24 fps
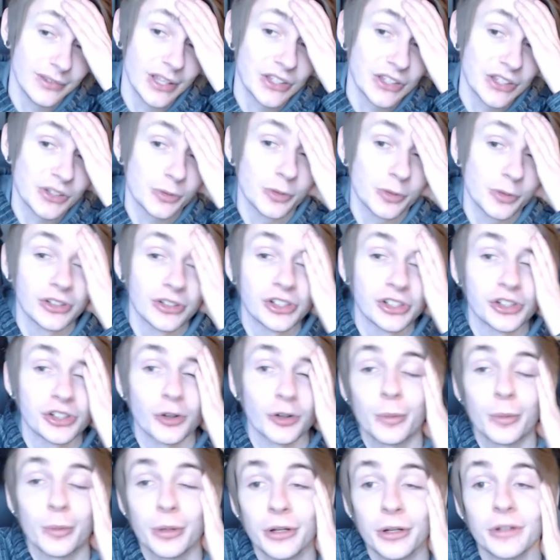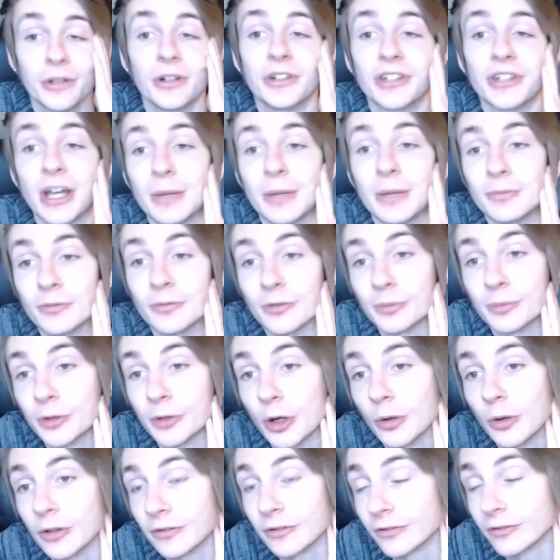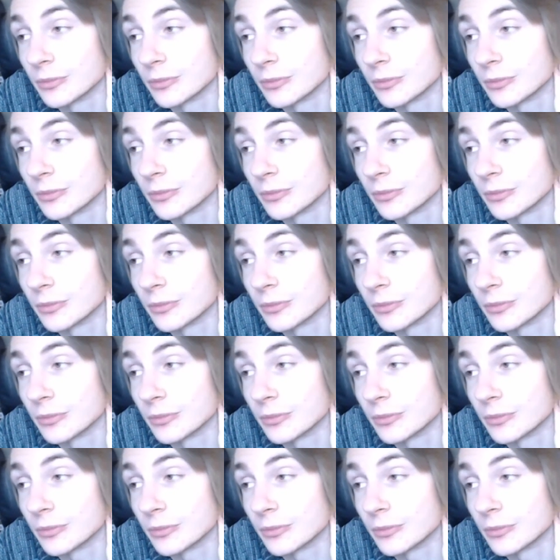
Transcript: That's a really short period of time from going